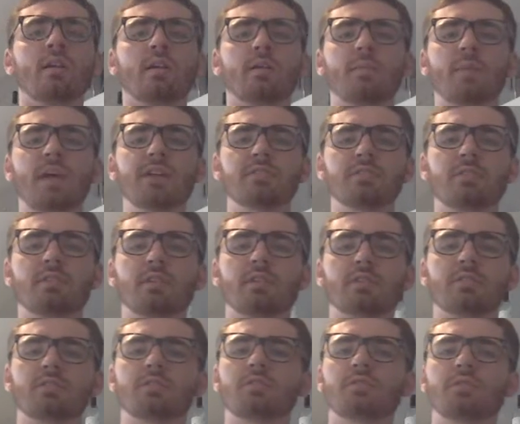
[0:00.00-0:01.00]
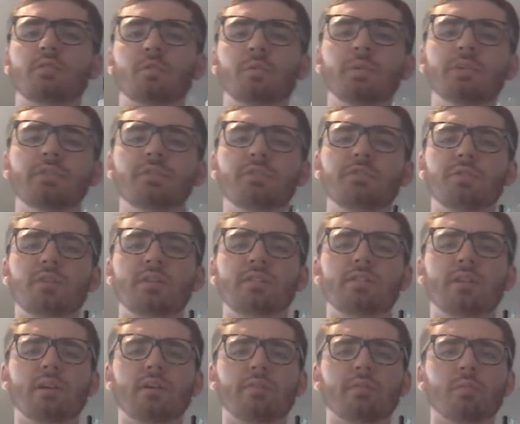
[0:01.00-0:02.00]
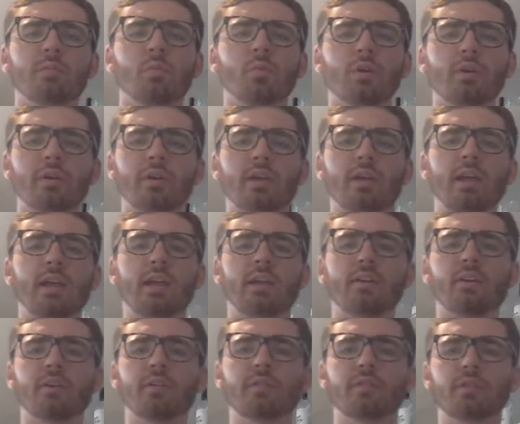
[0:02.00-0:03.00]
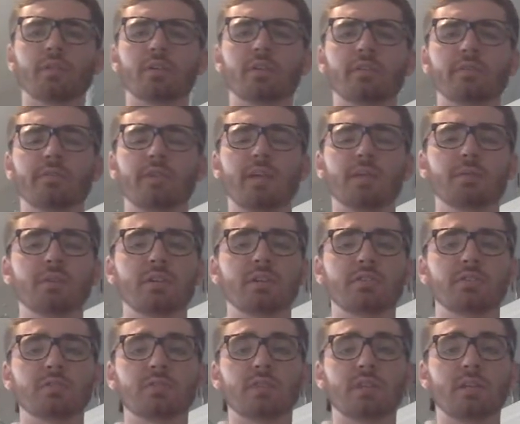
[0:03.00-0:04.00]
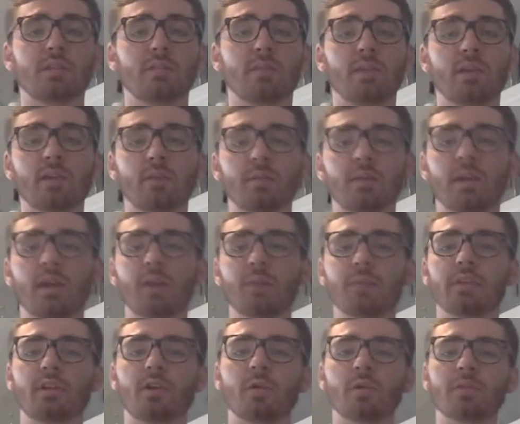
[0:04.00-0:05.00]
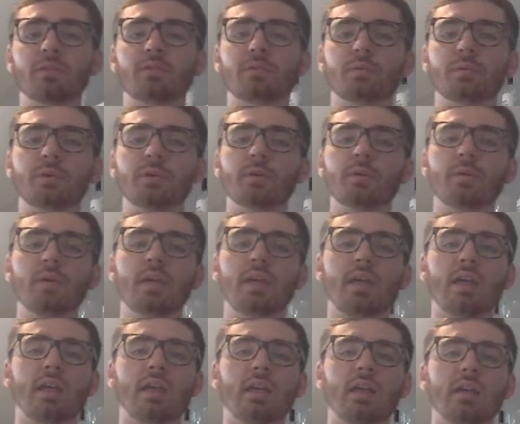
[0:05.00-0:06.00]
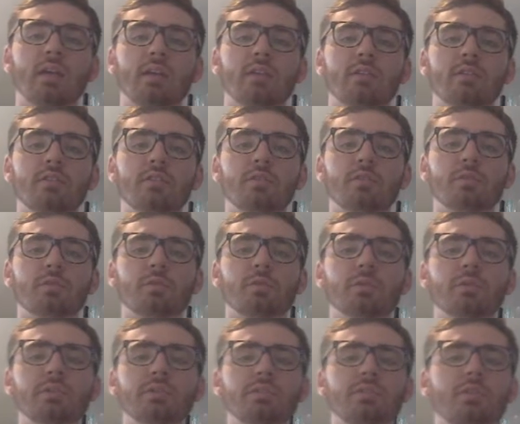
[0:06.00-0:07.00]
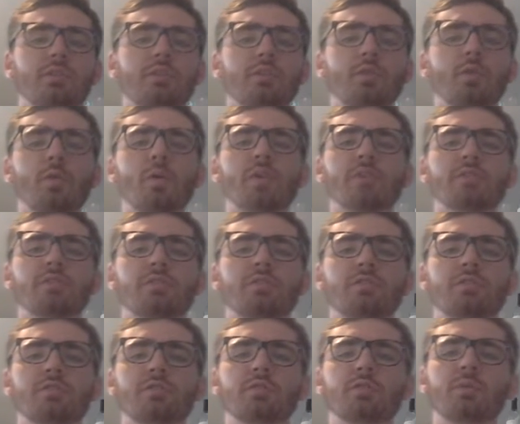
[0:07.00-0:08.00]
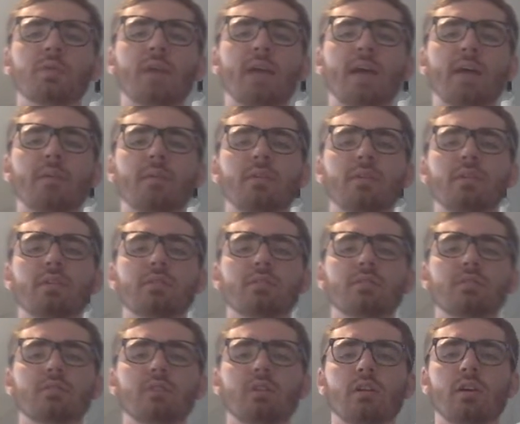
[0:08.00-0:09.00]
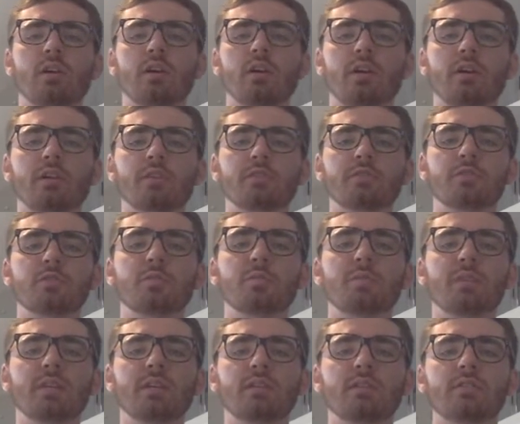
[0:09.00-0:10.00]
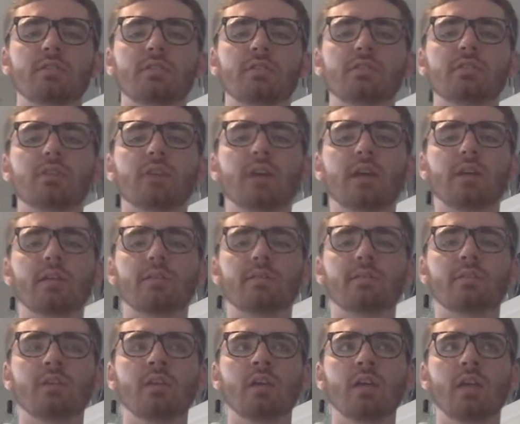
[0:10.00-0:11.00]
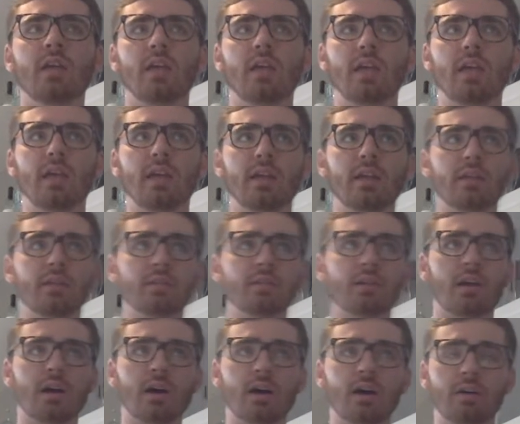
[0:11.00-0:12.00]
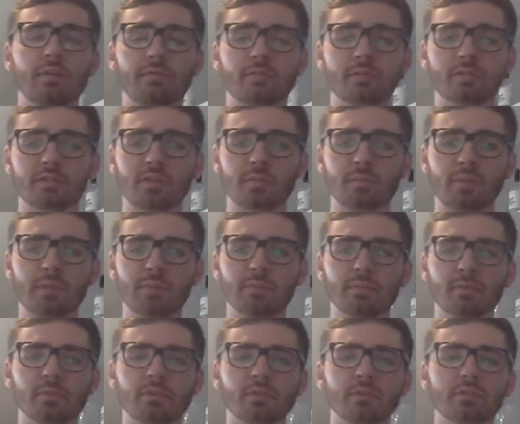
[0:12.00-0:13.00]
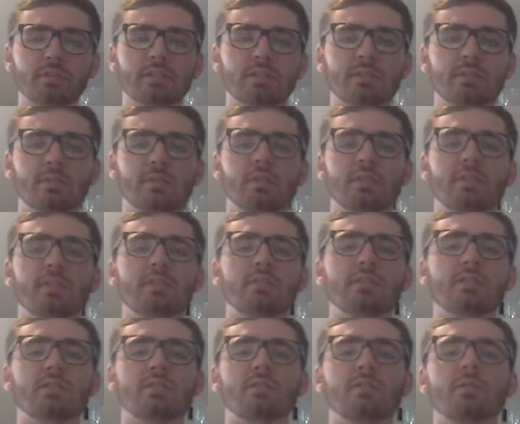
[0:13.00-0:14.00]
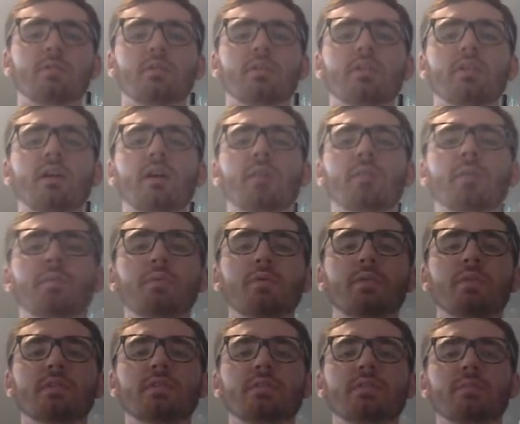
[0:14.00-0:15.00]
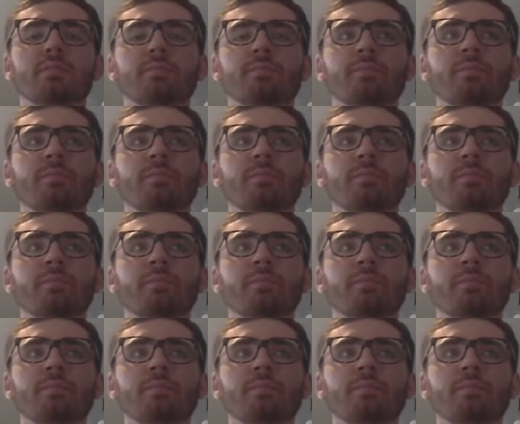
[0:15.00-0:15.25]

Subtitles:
Imagine this. You're really stressed out from work and all your family issues that you may or may not be going through, and you're really starting to question your true happiness or true meaning to your life. And for some people, to deal with this is through Kadampa Buddhism.